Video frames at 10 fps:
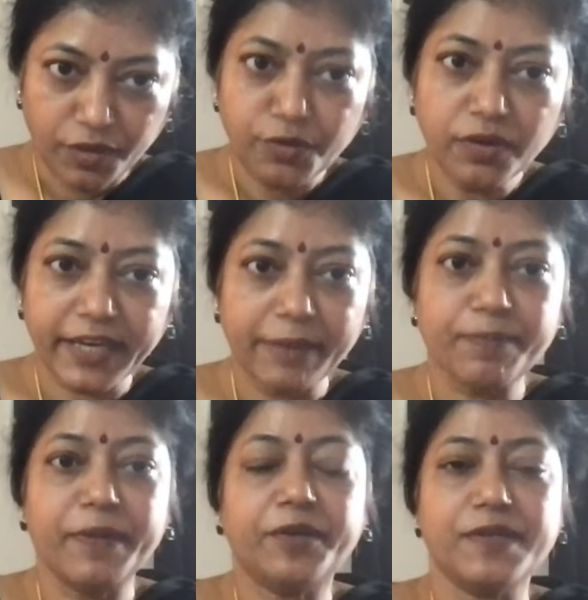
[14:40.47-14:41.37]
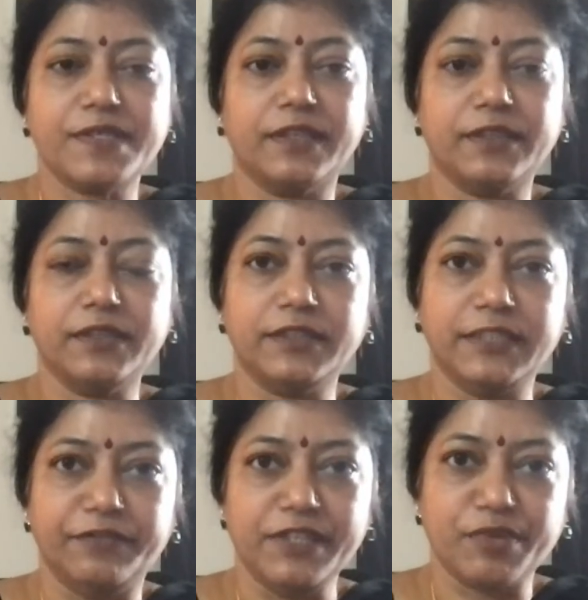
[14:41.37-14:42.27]
you know, kept because
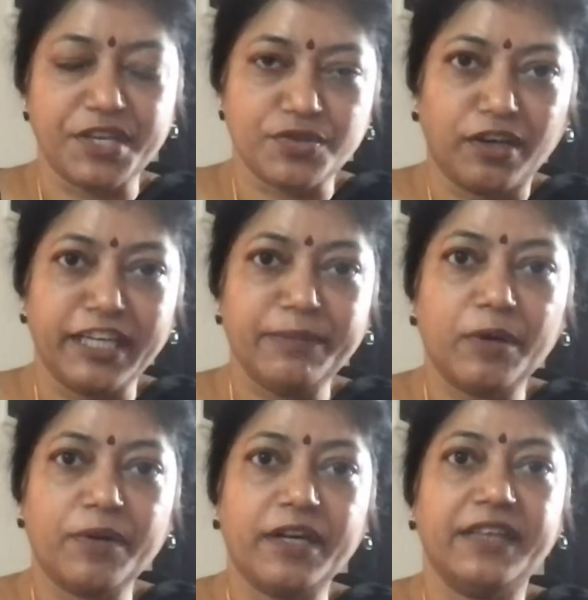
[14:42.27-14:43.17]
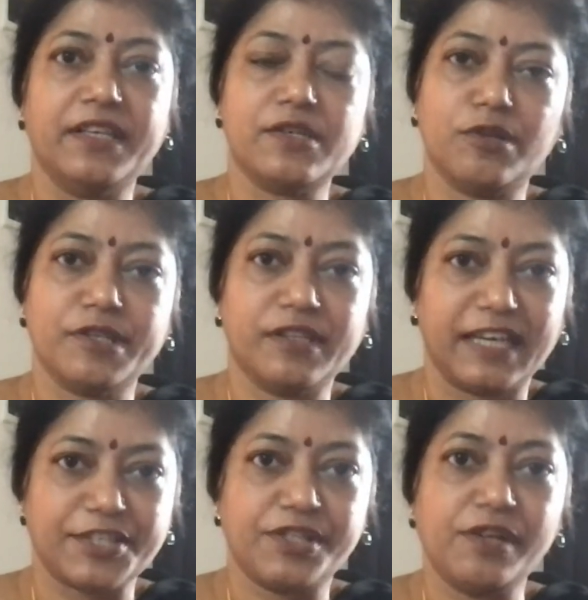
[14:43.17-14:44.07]
she feels very strongly about it. And this is also the
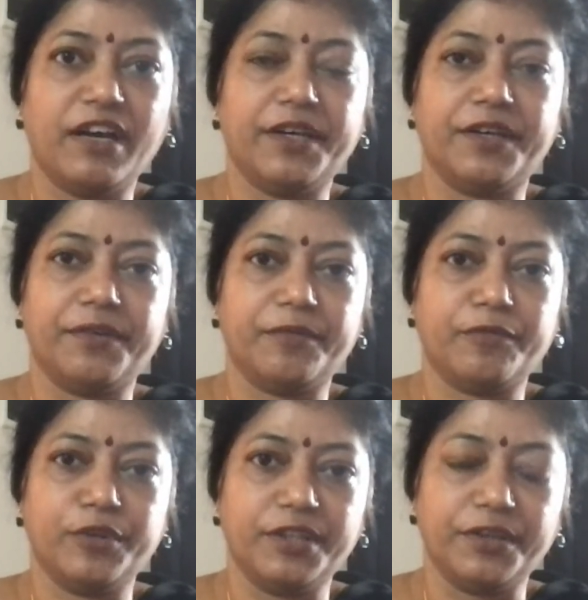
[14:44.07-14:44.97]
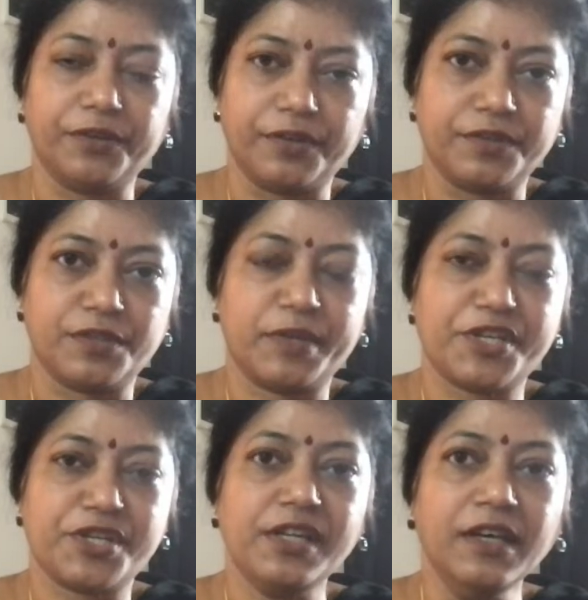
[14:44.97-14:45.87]
rationale for the
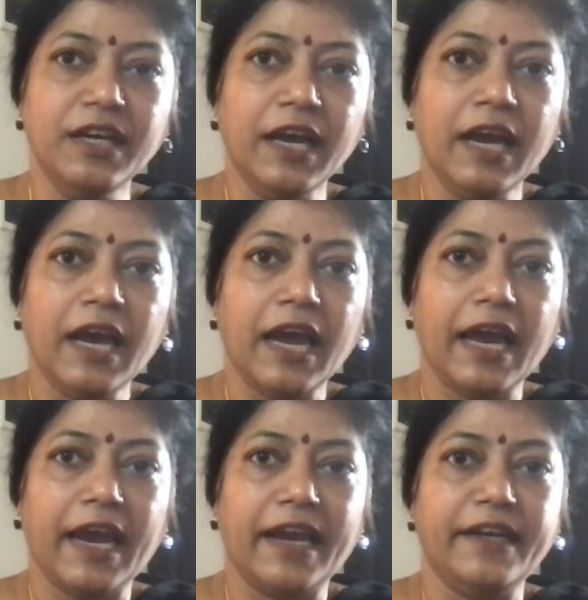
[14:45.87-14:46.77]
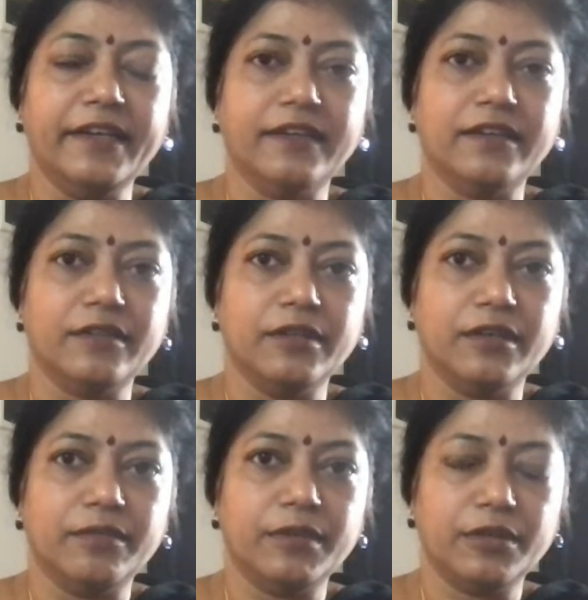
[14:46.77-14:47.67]
reservation. And
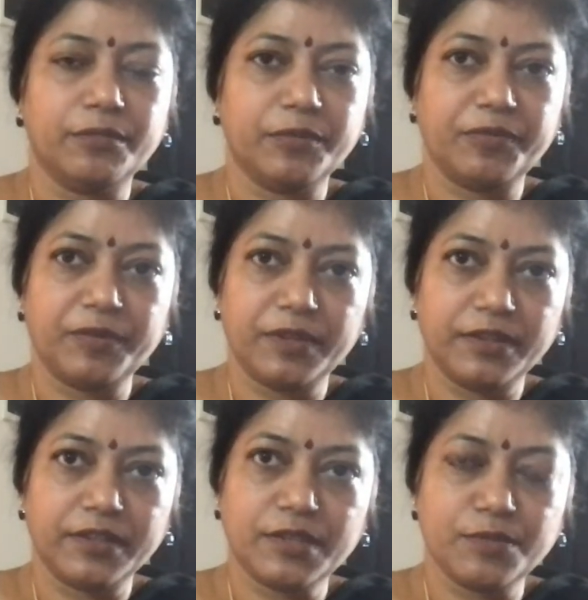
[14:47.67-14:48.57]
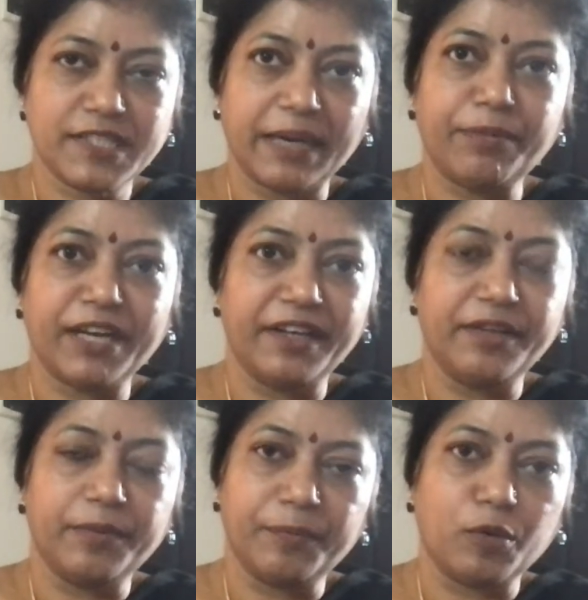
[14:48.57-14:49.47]
this was kept
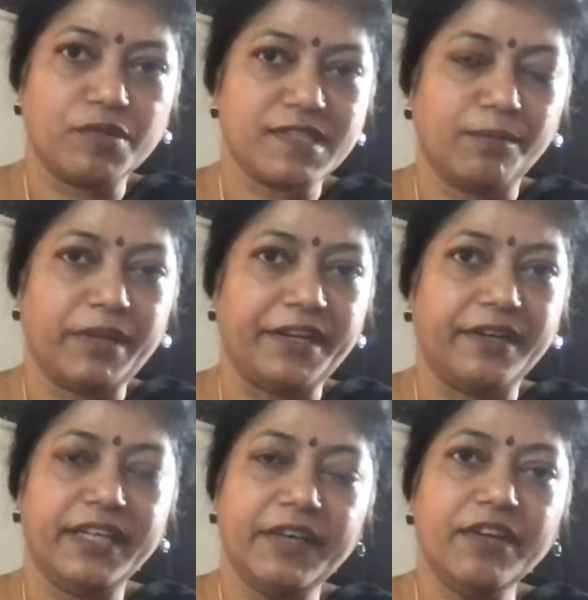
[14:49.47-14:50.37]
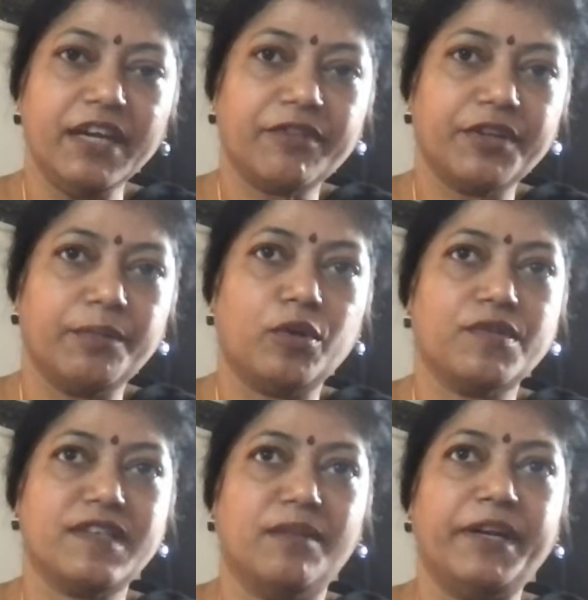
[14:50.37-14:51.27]
and the report was completed. Even after the
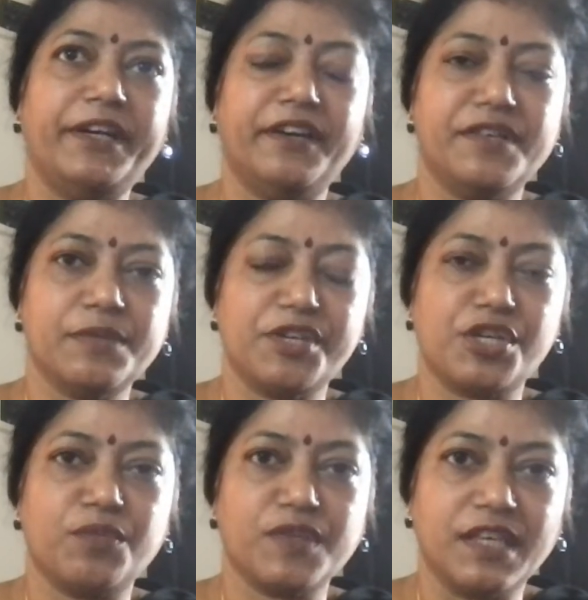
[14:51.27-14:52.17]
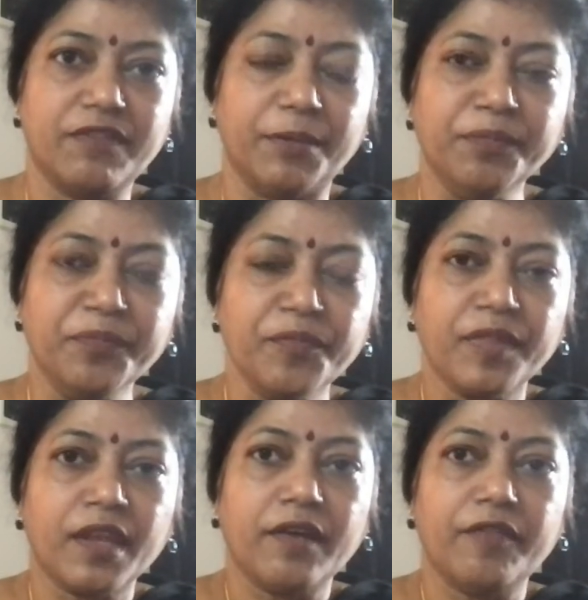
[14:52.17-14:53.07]
report was completed and reservation was given,
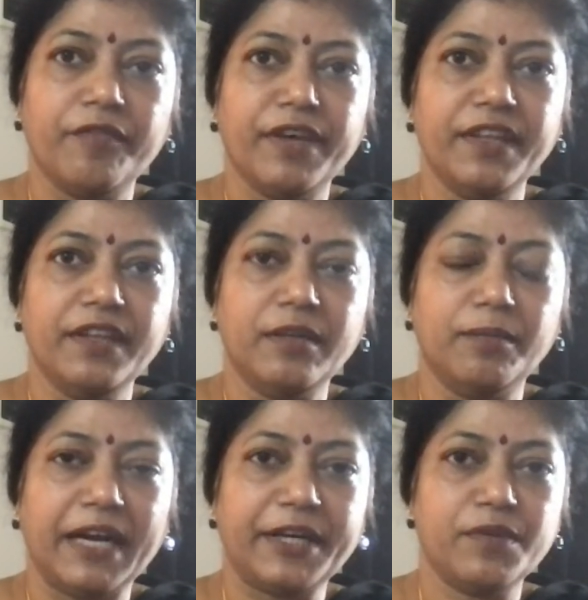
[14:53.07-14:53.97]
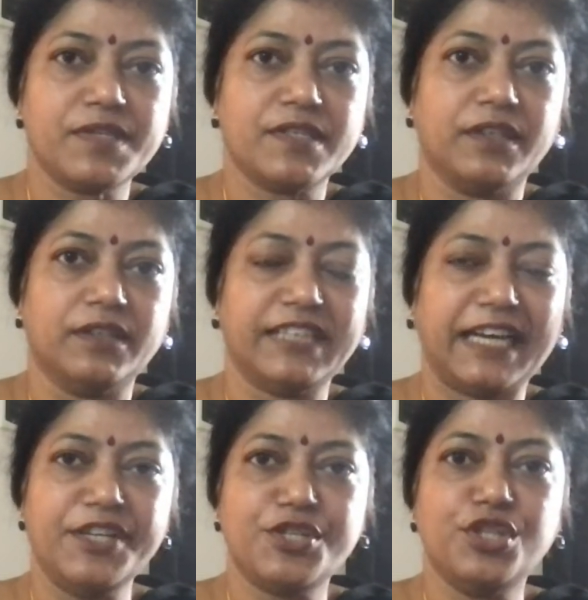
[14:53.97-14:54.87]
when the matter was
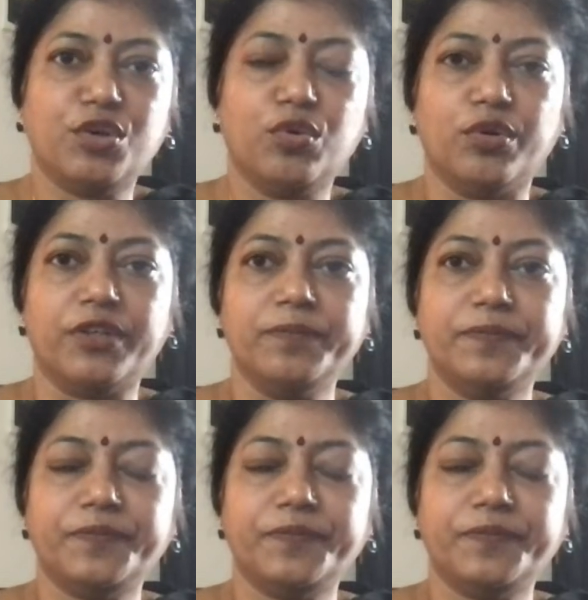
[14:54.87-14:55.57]
challenged in the court,